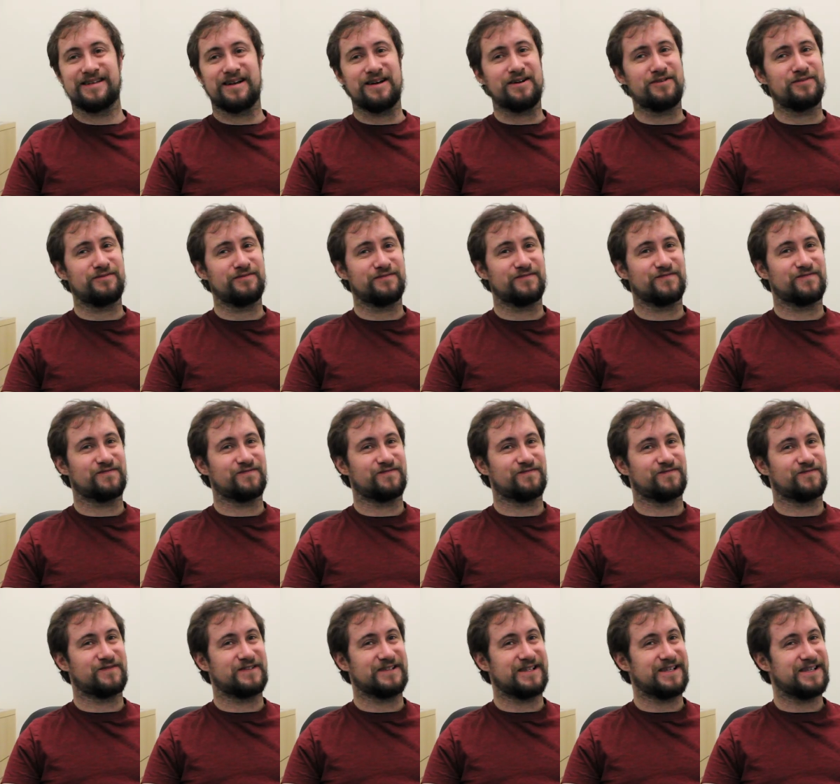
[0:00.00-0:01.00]
you know,
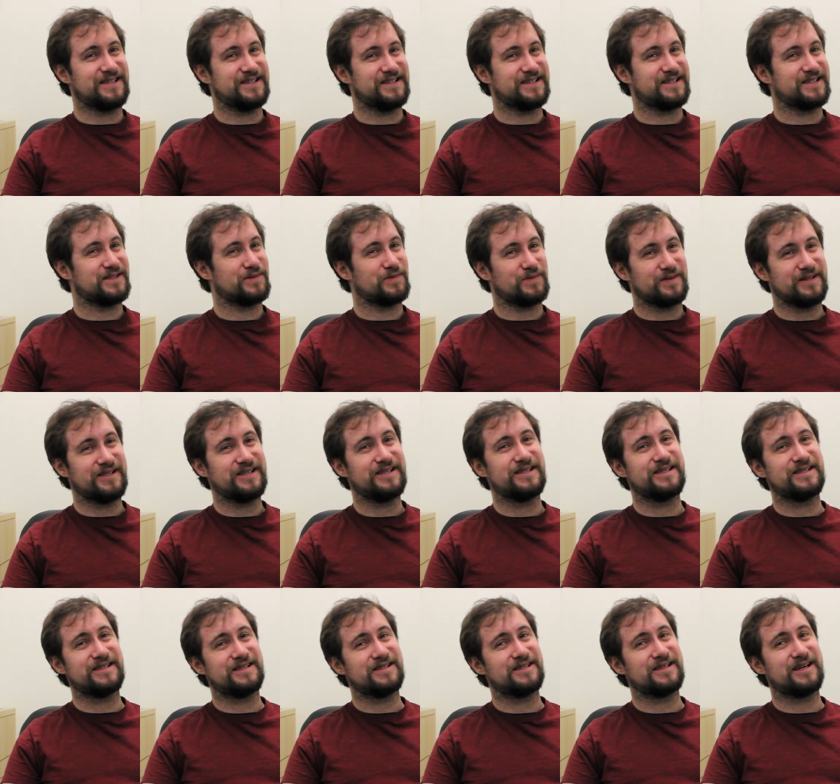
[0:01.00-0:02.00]
for this,
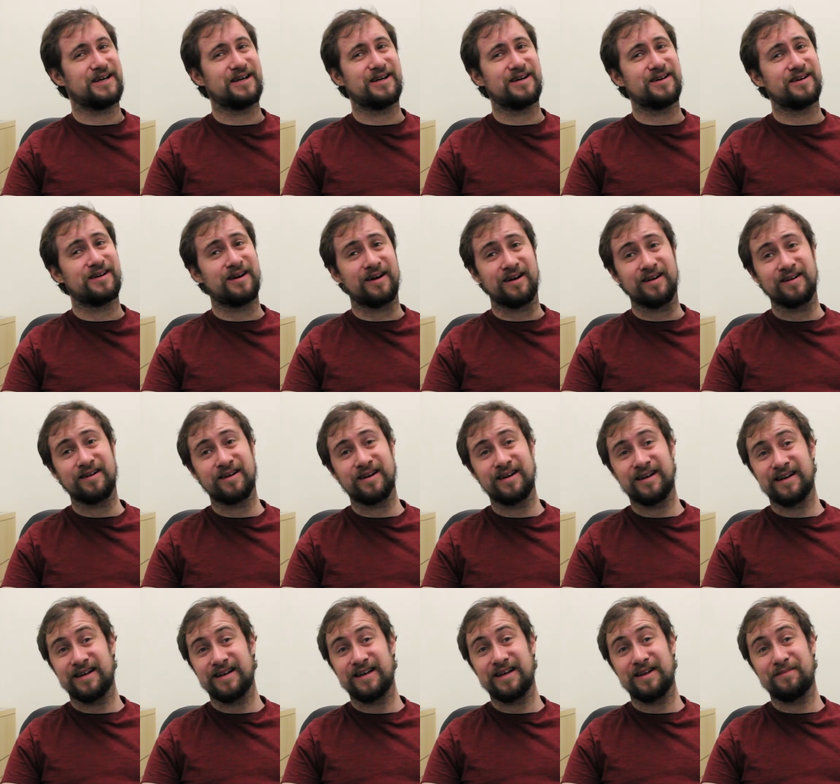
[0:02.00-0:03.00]
we are
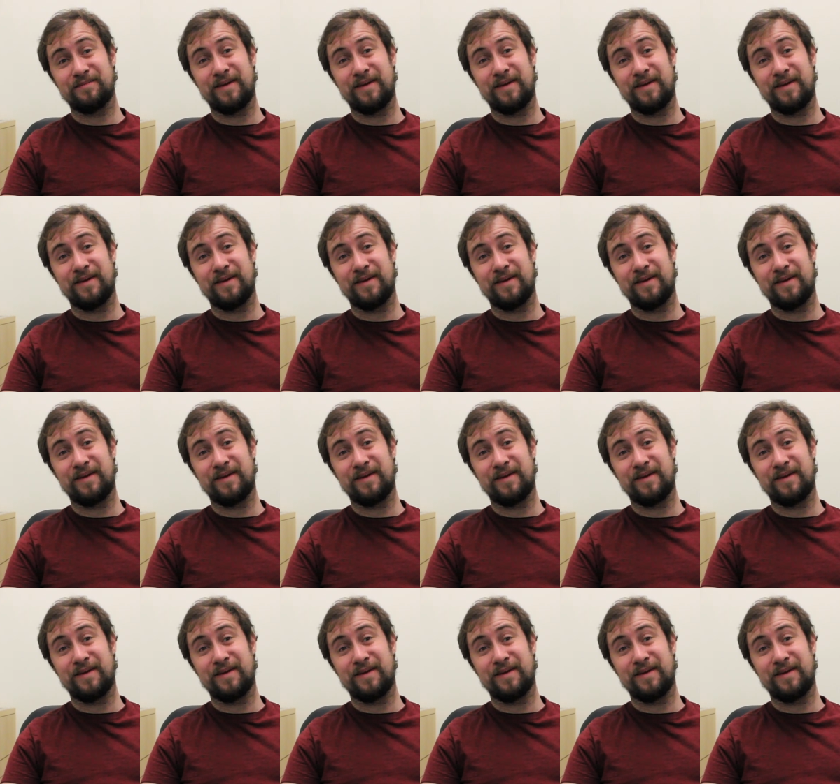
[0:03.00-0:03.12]
gonna need